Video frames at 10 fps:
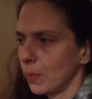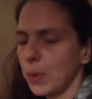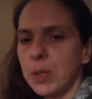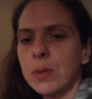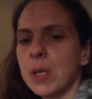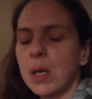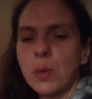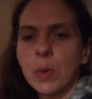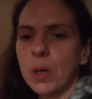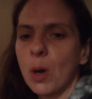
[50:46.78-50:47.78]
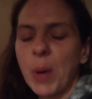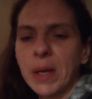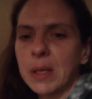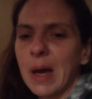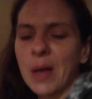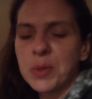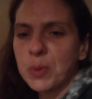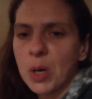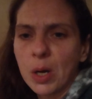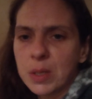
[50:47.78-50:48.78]
when you say you want to go back to college
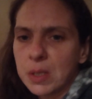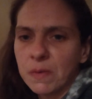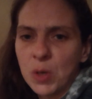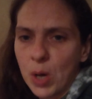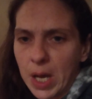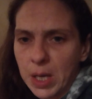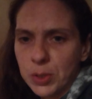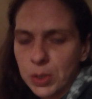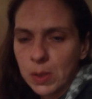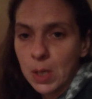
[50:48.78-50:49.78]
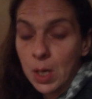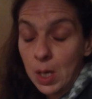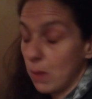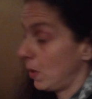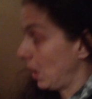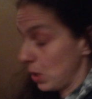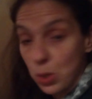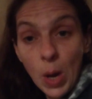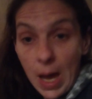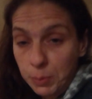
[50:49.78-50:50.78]
regardless of your age, that
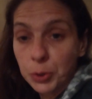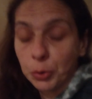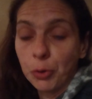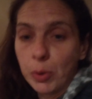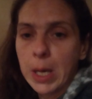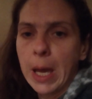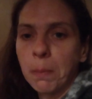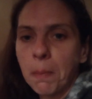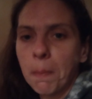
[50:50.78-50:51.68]
you absolutely can.